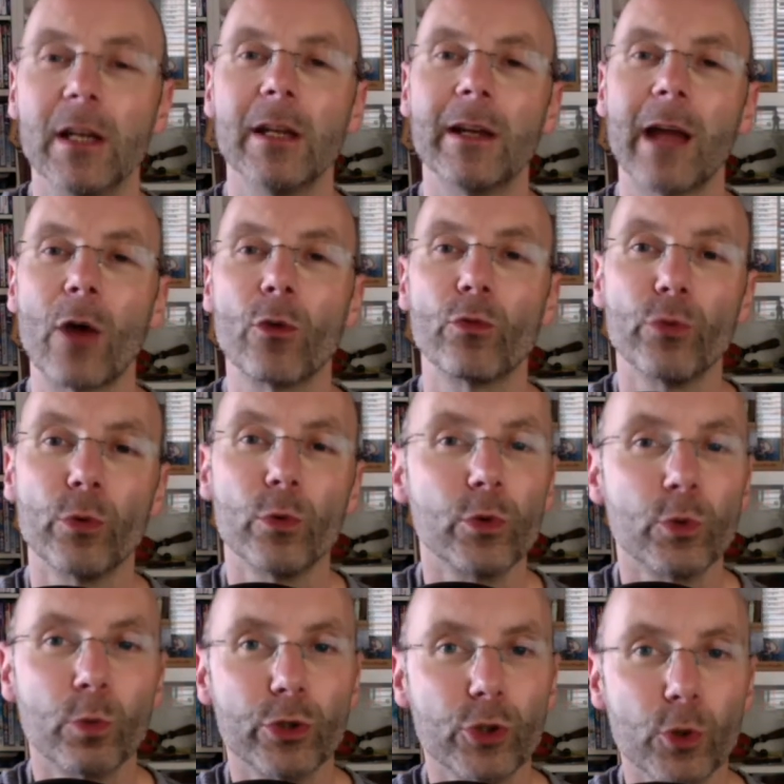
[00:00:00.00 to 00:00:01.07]
How
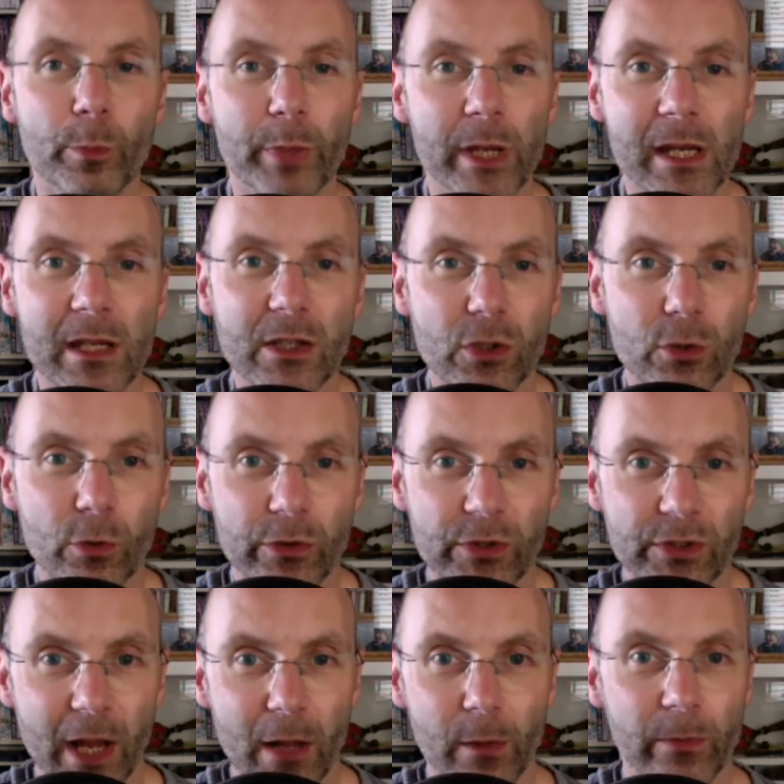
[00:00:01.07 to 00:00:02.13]
rude would you be to
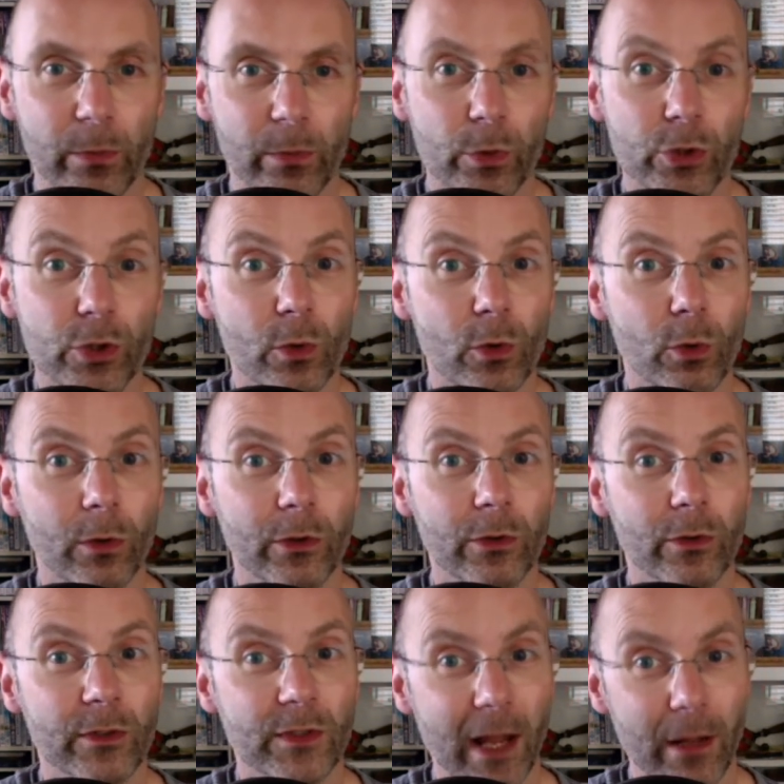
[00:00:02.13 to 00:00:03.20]
yourself? Would you call
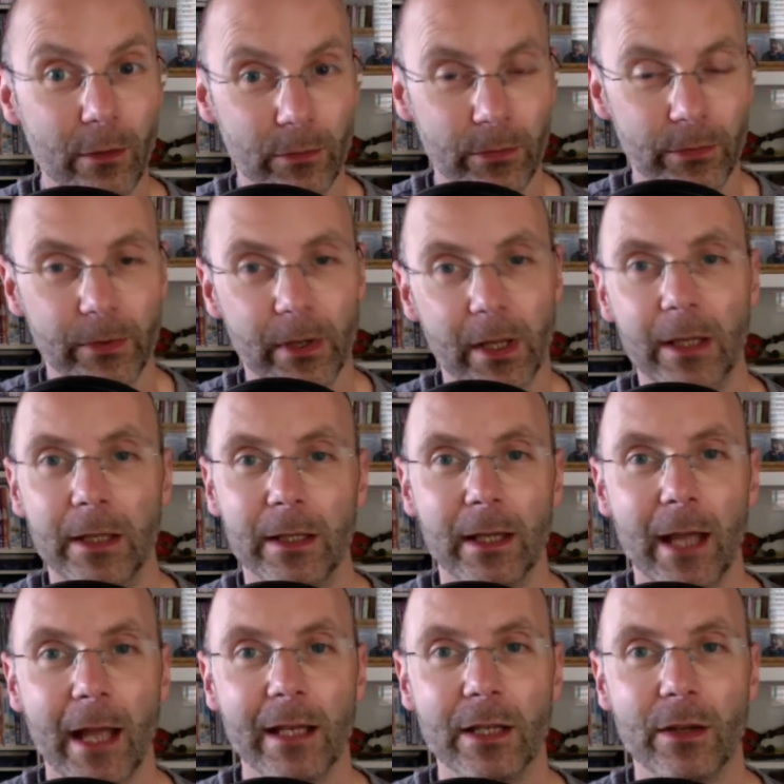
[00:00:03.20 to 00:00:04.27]
yourself
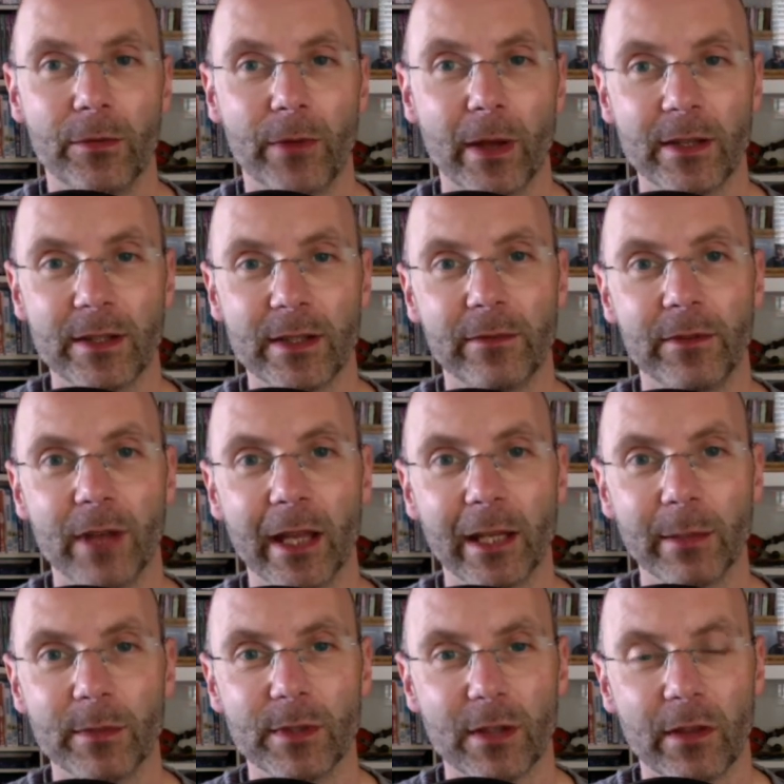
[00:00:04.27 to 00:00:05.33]
any offensive
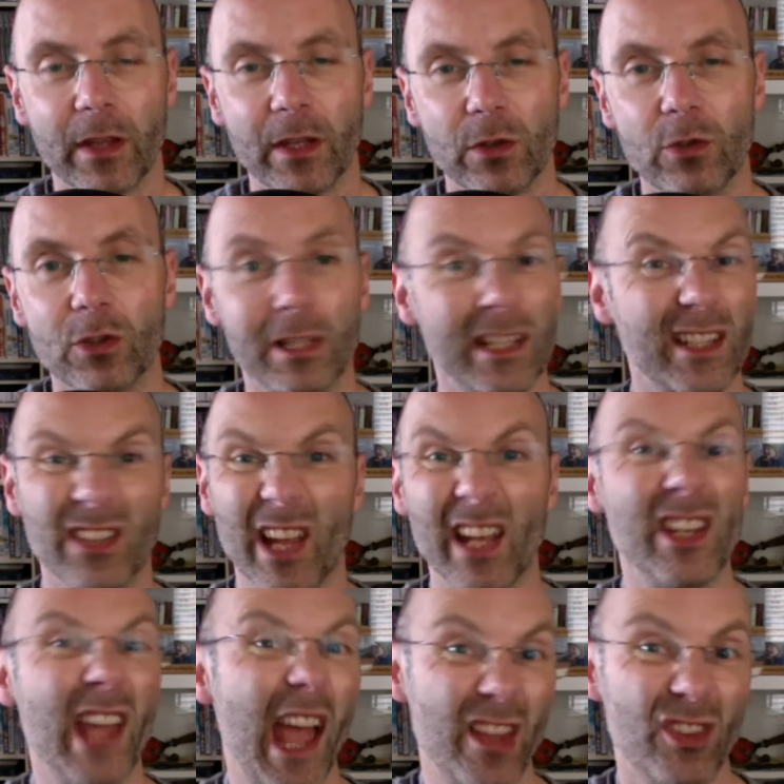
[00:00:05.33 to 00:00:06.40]
names? And they usually say
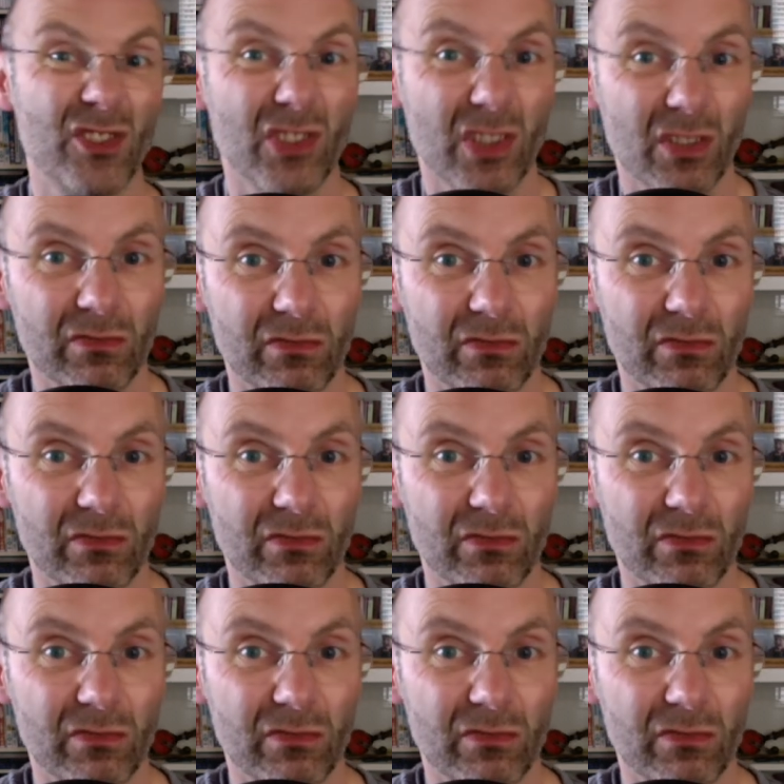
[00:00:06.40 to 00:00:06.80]
yes.